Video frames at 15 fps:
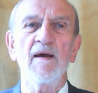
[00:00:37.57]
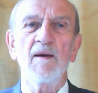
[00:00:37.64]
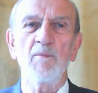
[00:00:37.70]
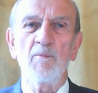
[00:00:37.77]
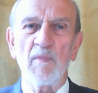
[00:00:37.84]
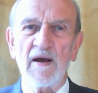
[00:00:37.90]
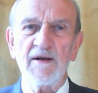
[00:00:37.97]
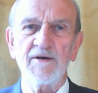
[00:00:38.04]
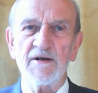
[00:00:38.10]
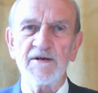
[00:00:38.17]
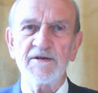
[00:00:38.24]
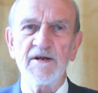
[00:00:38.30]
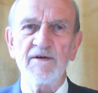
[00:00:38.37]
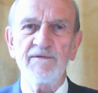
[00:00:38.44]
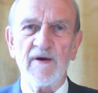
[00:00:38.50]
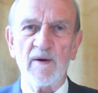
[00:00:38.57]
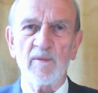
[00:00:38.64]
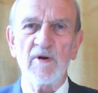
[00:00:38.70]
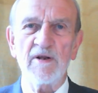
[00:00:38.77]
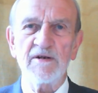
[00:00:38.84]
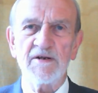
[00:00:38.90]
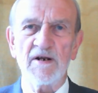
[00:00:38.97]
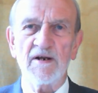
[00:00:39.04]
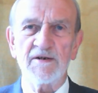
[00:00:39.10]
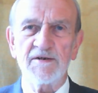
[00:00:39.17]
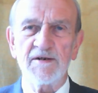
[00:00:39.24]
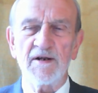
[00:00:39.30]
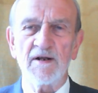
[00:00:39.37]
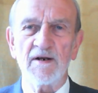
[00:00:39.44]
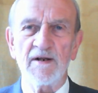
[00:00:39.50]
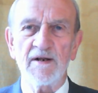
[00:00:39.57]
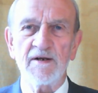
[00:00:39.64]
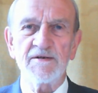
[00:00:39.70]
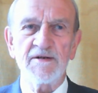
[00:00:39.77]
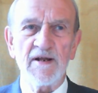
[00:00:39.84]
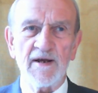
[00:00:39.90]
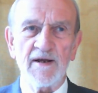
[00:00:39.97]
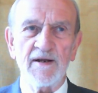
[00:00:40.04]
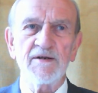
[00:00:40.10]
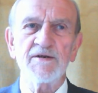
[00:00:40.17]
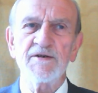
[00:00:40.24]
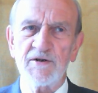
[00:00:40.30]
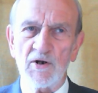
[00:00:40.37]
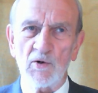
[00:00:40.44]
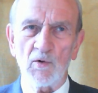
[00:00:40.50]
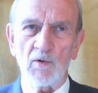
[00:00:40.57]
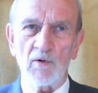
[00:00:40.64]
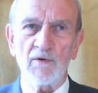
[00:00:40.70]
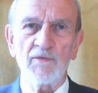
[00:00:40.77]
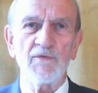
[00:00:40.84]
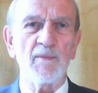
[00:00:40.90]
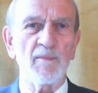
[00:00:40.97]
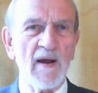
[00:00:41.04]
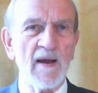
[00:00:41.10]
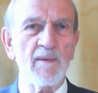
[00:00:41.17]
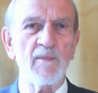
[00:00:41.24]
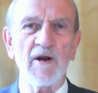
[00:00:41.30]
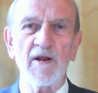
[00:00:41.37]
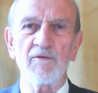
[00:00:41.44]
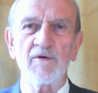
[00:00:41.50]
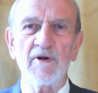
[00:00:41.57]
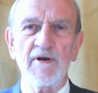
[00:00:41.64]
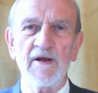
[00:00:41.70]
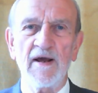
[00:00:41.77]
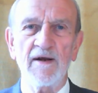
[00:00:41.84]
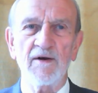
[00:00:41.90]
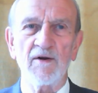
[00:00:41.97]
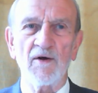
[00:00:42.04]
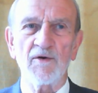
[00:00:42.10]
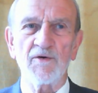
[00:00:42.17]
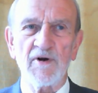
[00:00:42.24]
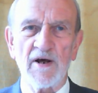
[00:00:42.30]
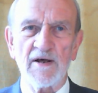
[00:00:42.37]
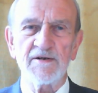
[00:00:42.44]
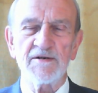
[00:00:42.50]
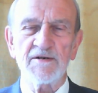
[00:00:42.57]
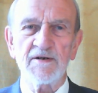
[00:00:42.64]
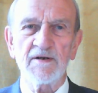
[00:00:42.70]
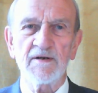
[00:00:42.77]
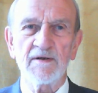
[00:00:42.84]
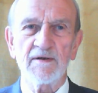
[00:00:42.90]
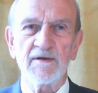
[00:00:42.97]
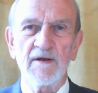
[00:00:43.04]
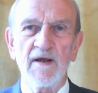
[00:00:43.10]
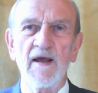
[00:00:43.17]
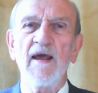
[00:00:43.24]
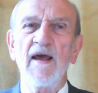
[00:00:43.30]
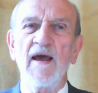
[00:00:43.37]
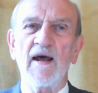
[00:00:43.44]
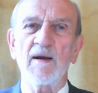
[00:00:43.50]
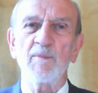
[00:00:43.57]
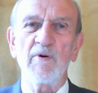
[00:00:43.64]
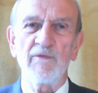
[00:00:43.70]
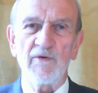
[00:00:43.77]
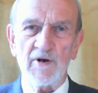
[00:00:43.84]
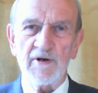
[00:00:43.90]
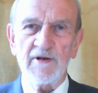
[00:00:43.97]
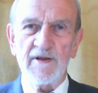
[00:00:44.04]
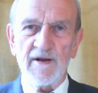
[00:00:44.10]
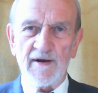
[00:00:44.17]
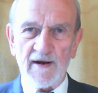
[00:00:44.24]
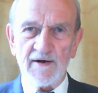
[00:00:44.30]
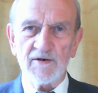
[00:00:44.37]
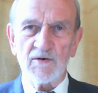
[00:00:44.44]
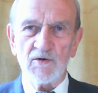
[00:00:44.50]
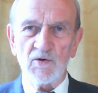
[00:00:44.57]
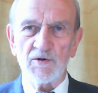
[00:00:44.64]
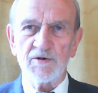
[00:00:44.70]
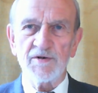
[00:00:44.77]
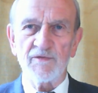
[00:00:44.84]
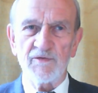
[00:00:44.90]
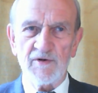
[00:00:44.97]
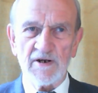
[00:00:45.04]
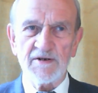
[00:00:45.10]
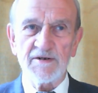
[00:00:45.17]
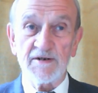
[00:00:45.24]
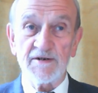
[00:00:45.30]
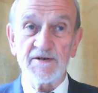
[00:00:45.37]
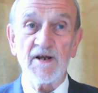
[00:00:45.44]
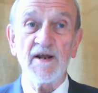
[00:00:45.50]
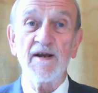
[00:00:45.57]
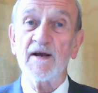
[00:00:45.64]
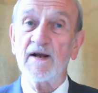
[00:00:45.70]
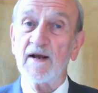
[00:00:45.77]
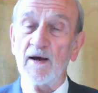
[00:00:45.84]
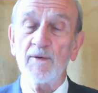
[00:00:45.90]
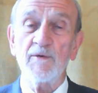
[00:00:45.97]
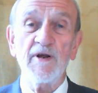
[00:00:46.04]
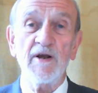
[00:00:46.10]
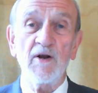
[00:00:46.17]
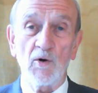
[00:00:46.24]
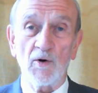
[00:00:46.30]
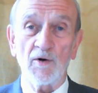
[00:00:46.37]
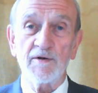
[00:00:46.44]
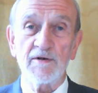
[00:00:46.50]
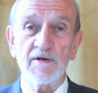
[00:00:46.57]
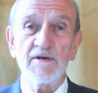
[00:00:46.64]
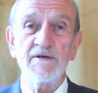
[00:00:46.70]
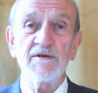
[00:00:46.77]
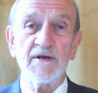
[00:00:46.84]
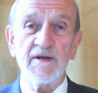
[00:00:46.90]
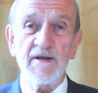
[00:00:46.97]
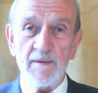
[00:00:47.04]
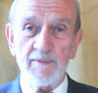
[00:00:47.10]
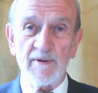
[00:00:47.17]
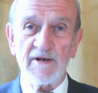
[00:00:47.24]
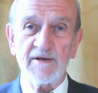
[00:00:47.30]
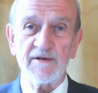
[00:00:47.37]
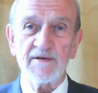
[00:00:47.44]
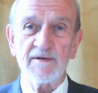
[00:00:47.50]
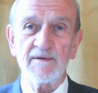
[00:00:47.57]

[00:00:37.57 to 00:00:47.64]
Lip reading: my trusted family solicitor, Leeds Day, stole from my money retained on trust and perverted the natural course of justice in a county court to keep it.